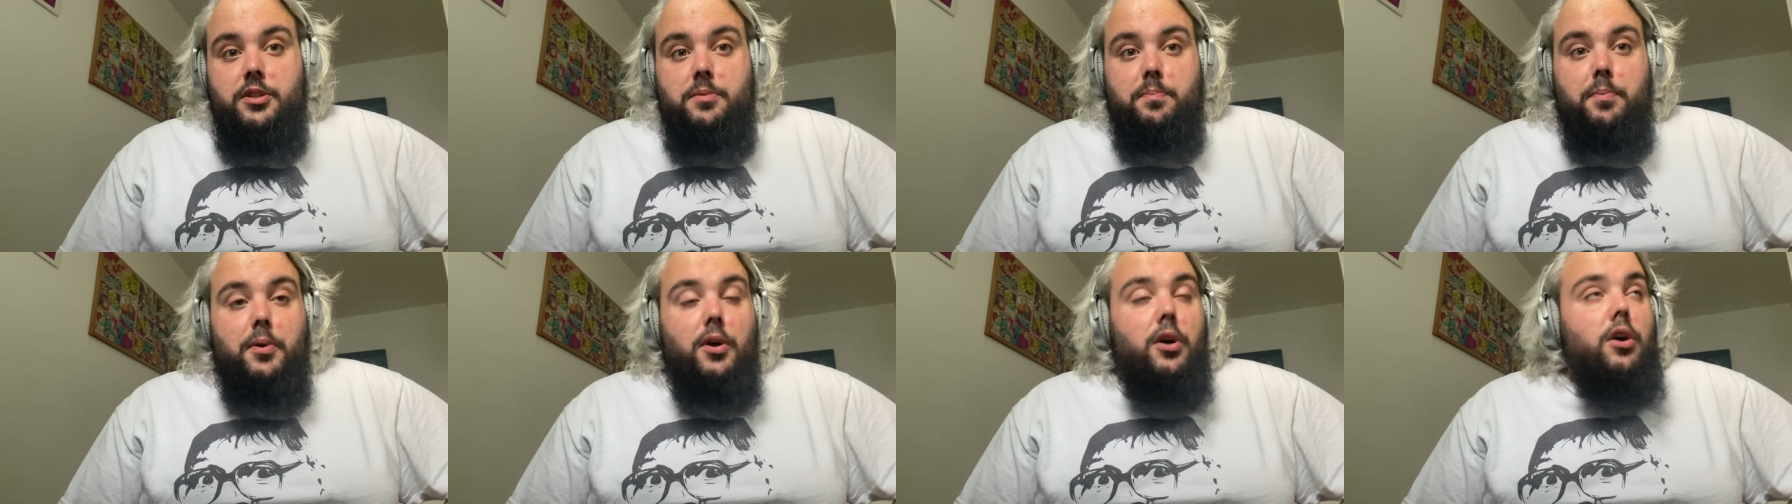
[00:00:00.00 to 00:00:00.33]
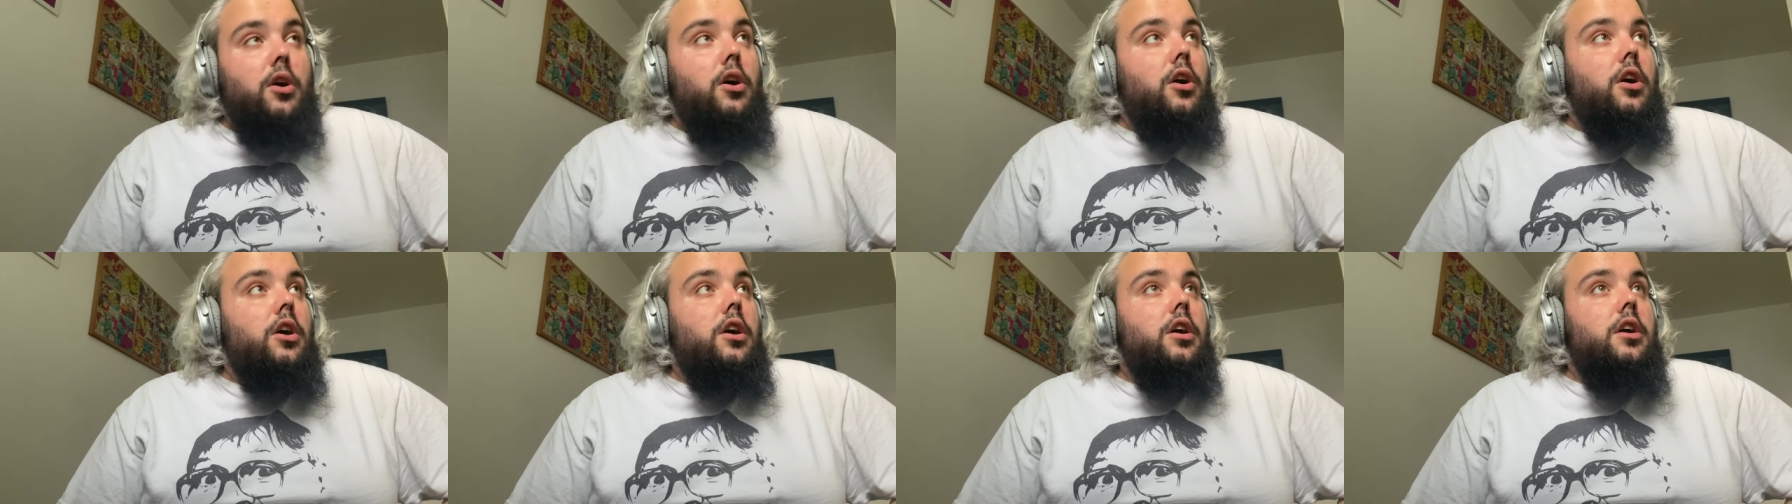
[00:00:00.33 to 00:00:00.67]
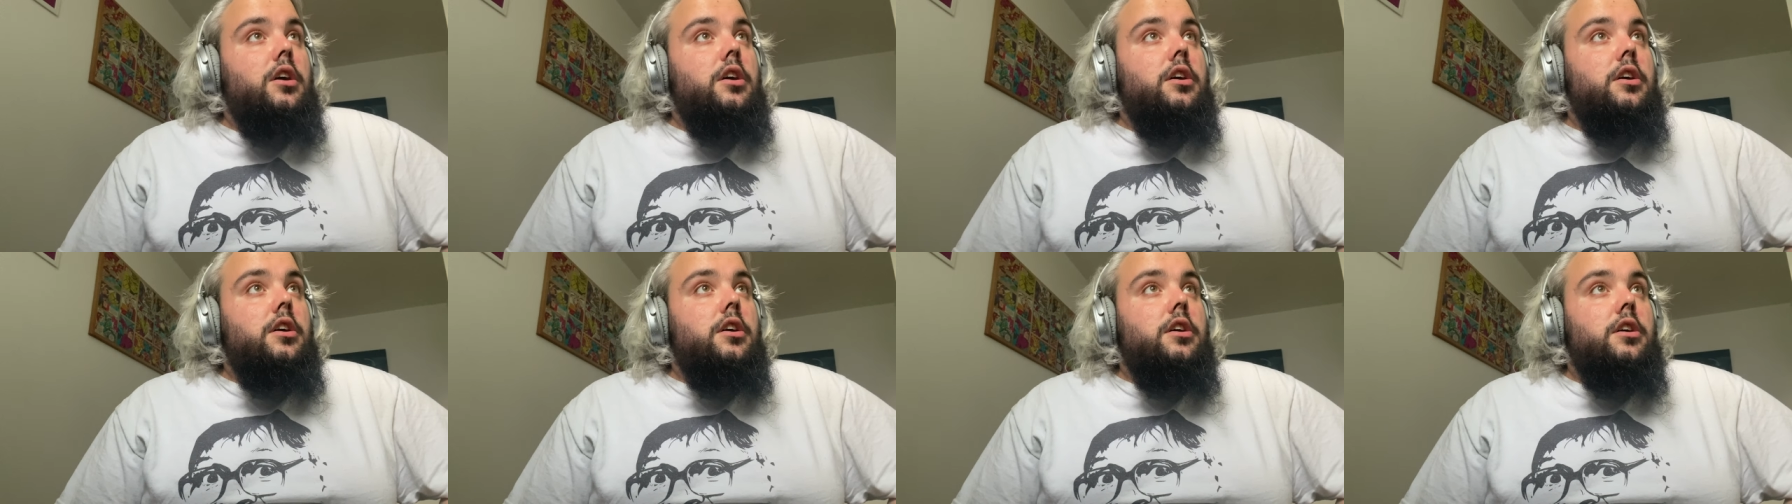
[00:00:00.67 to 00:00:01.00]
support.
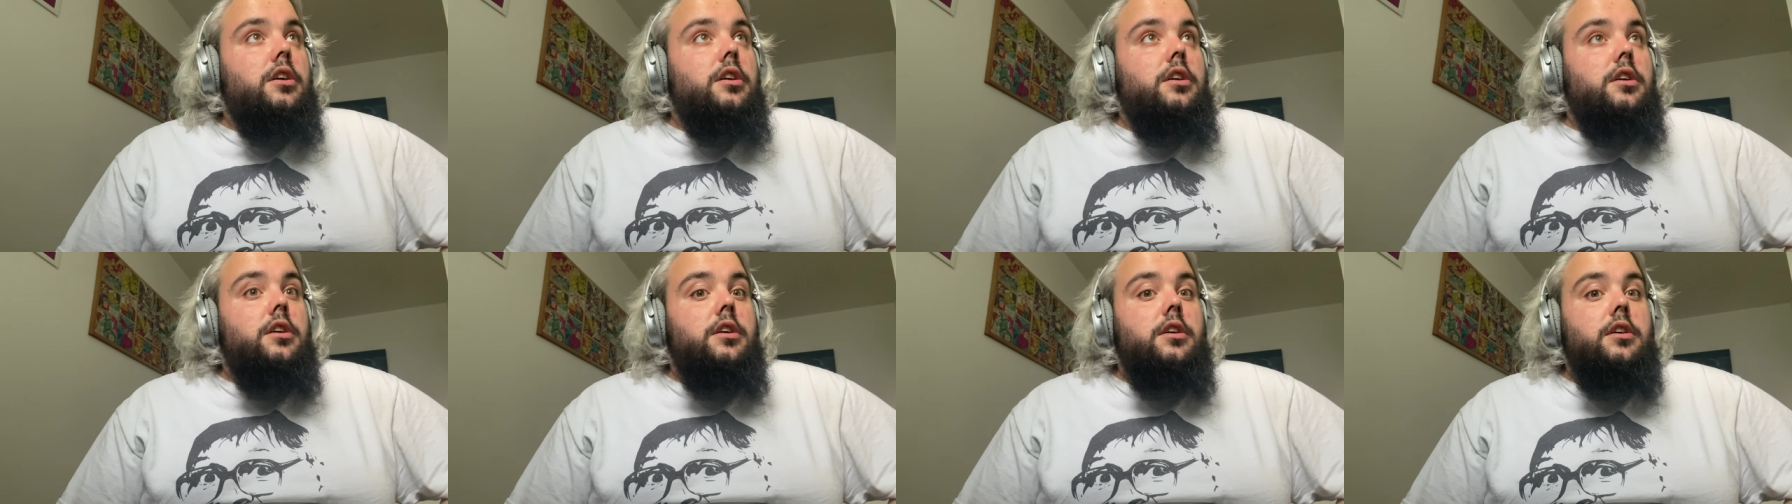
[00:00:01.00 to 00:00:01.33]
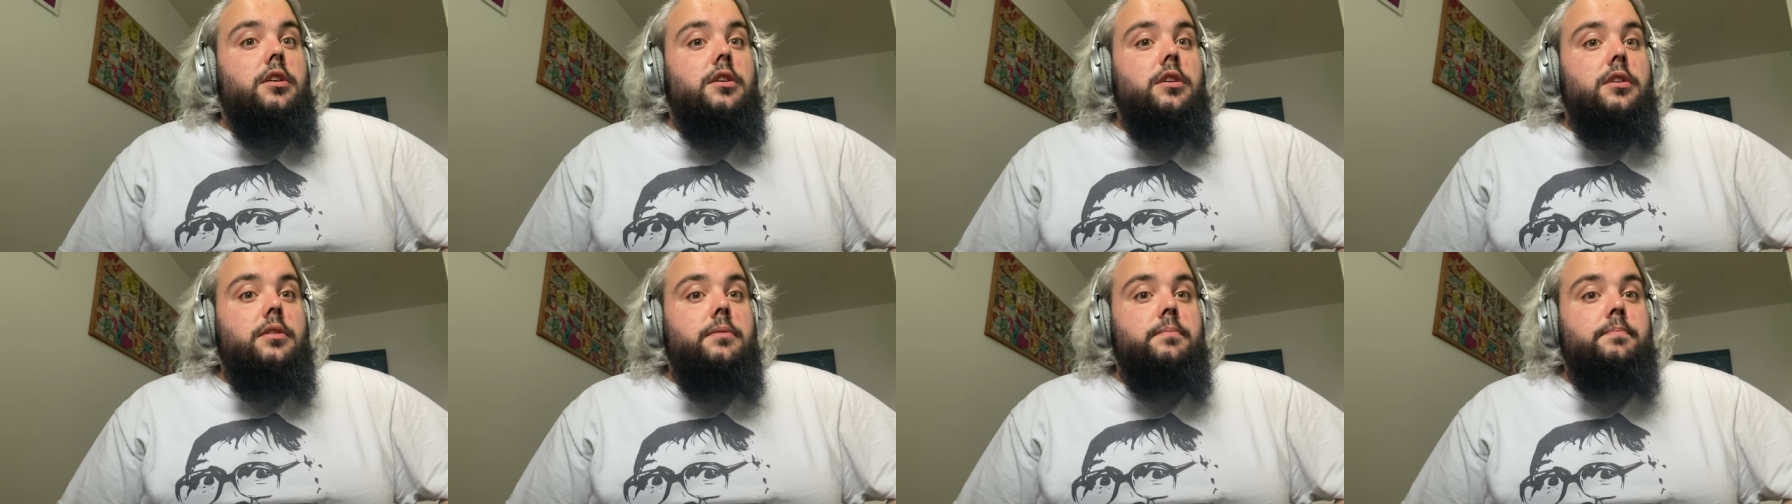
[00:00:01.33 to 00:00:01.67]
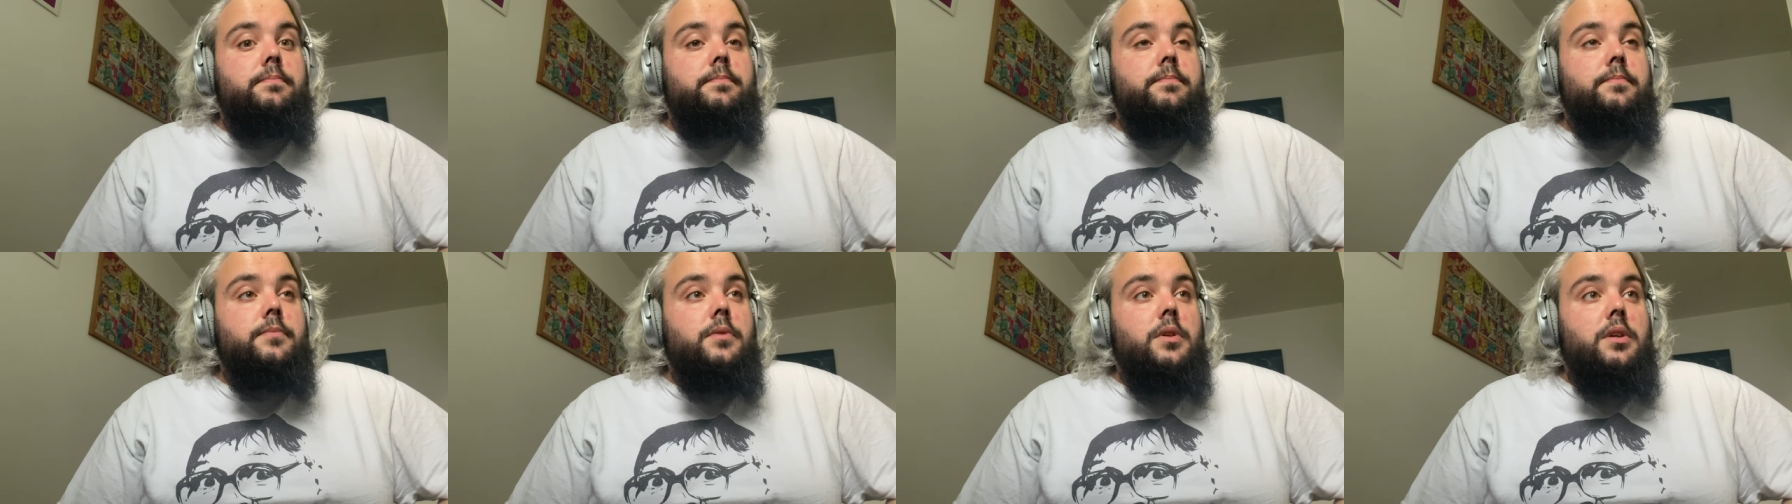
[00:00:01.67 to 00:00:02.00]
Uh,
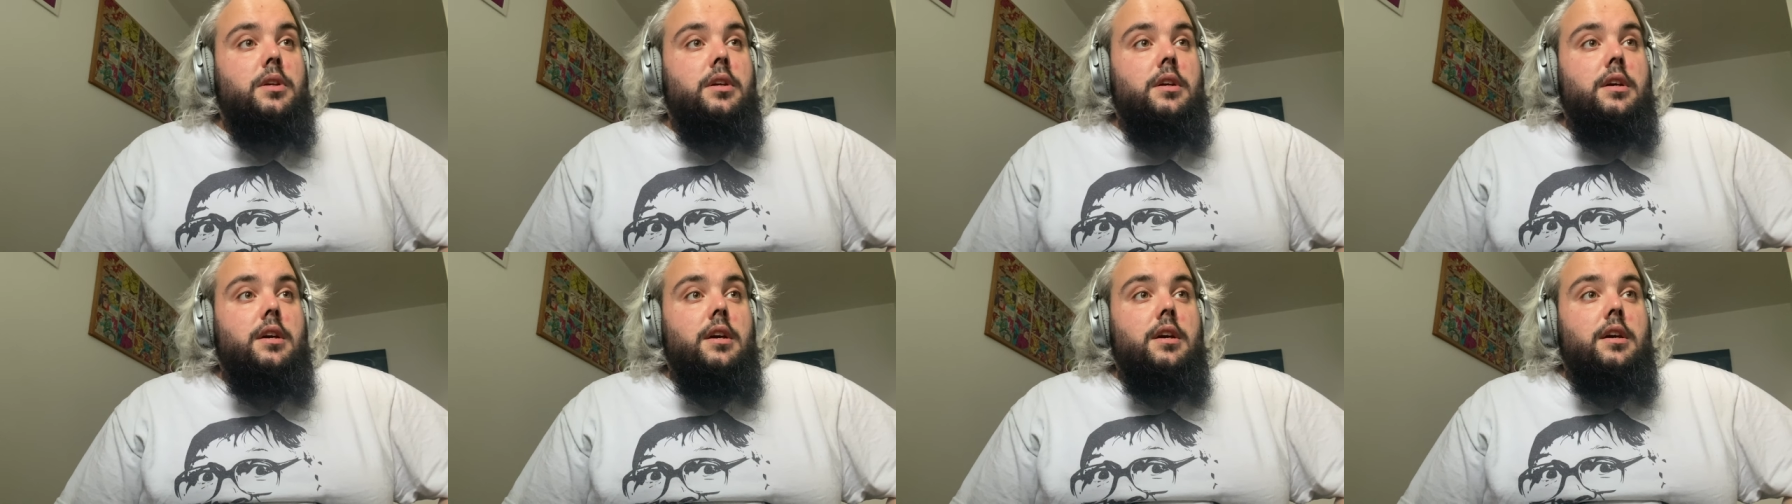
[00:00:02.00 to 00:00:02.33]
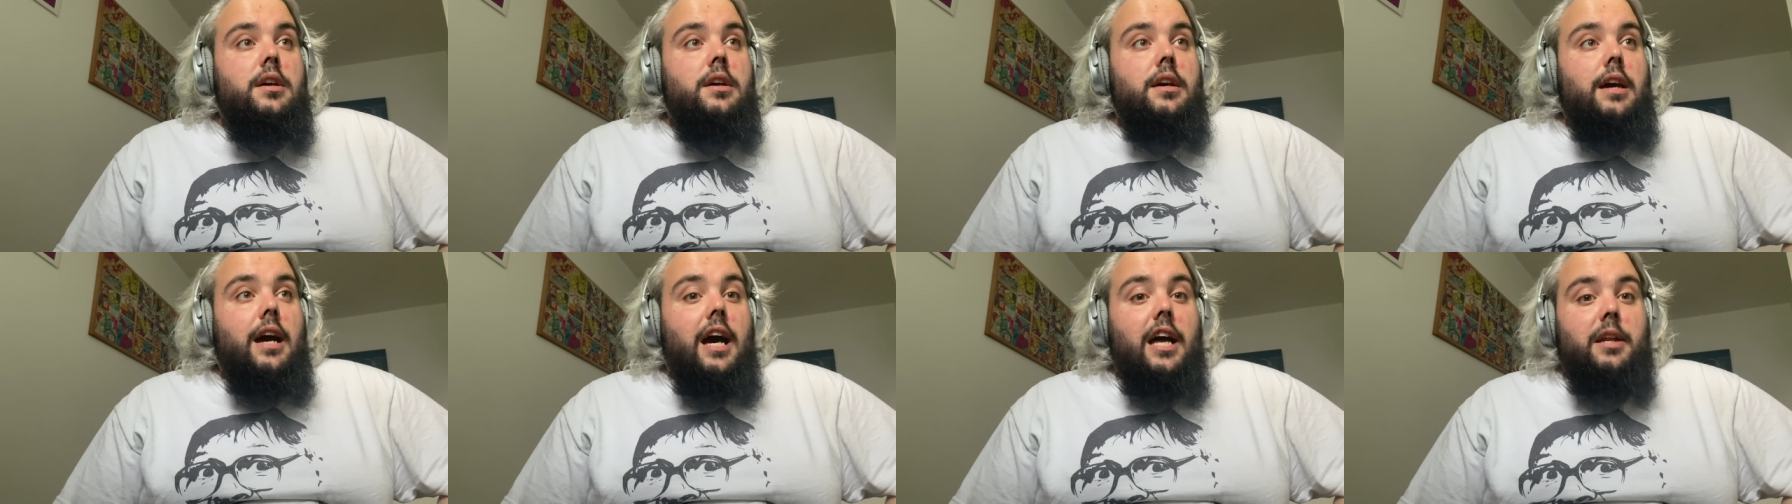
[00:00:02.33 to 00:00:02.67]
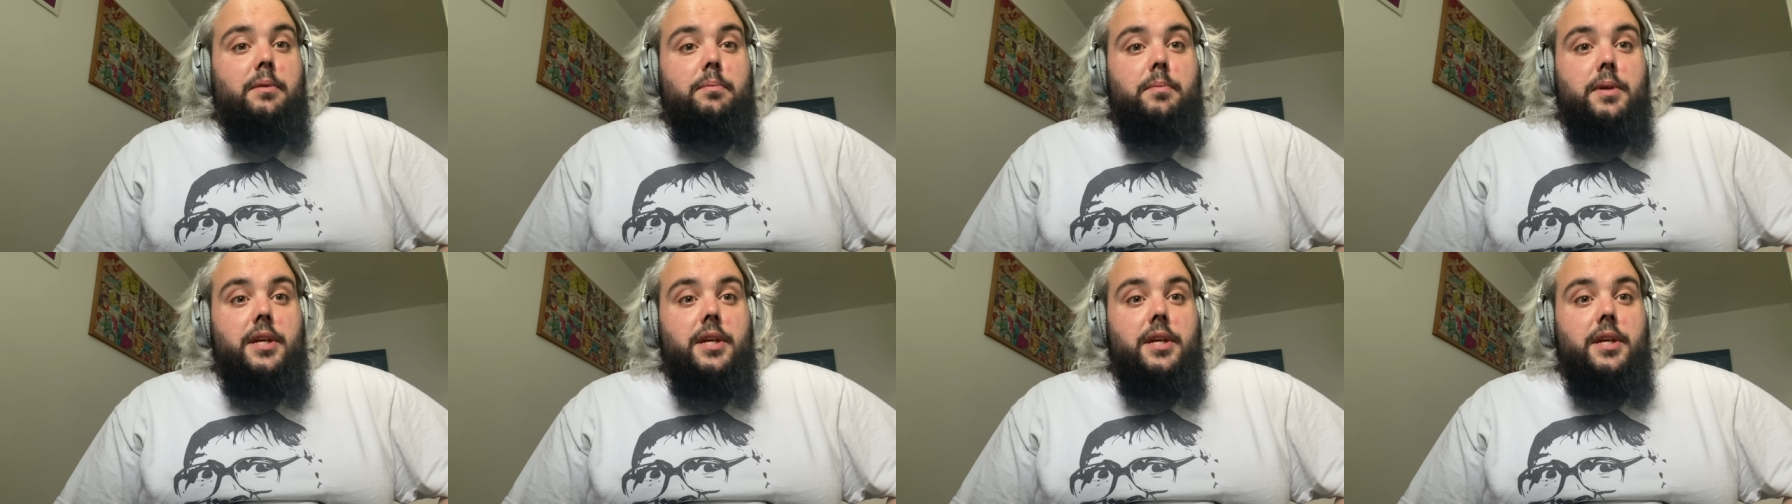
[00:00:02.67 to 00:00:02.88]
add